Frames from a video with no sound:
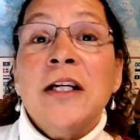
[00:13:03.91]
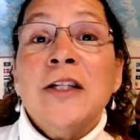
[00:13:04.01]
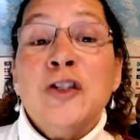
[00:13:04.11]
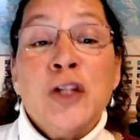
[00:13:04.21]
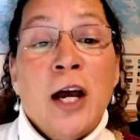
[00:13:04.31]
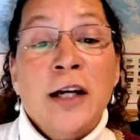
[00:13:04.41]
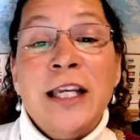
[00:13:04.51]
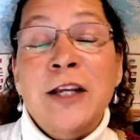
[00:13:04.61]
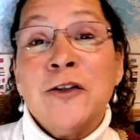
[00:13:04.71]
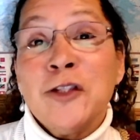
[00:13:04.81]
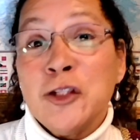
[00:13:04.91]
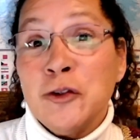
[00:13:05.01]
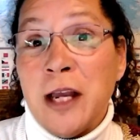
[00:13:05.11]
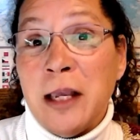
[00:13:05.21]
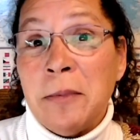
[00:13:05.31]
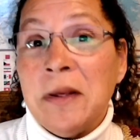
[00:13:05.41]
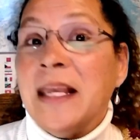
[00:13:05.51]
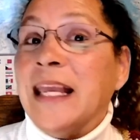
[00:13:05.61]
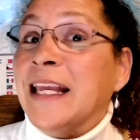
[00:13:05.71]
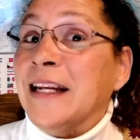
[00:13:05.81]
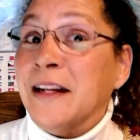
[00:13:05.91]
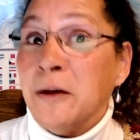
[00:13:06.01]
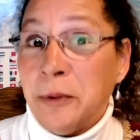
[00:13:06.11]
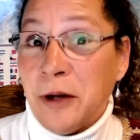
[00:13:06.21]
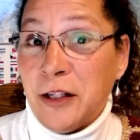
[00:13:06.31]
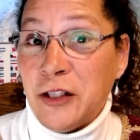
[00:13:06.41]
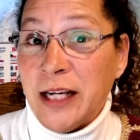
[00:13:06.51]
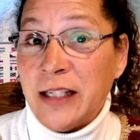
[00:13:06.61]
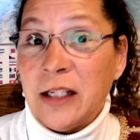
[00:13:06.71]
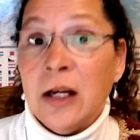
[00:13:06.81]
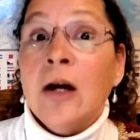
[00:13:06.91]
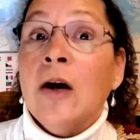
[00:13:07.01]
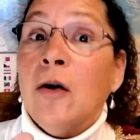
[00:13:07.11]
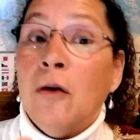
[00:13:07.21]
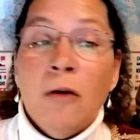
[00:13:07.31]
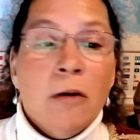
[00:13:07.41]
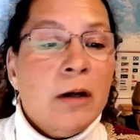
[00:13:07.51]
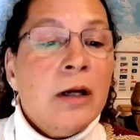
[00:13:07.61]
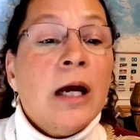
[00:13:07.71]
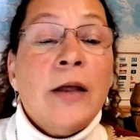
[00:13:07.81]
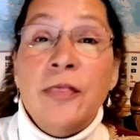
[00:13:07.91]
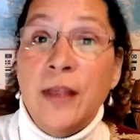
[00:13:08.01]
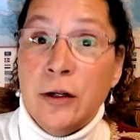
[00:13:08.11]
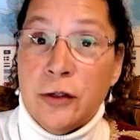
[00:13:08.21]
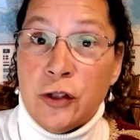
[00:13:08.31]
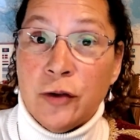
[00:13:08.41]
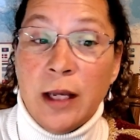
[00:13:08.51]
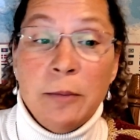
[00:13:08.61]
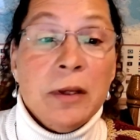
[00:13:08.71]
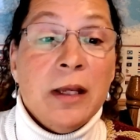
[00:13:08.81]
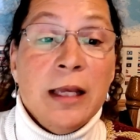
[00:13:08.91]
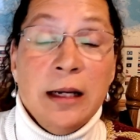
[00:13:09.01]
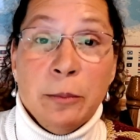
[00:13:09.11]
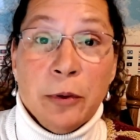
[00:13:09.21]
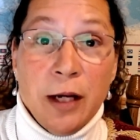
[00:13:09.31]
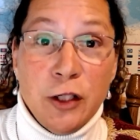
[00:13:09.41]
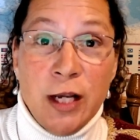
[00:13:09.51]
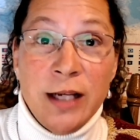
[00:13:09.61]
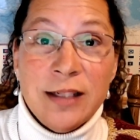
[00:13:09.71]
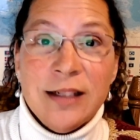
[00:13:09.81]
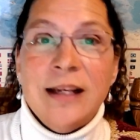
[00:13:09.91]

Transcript: chunkier stripe in a project or a thinner stripe in a project.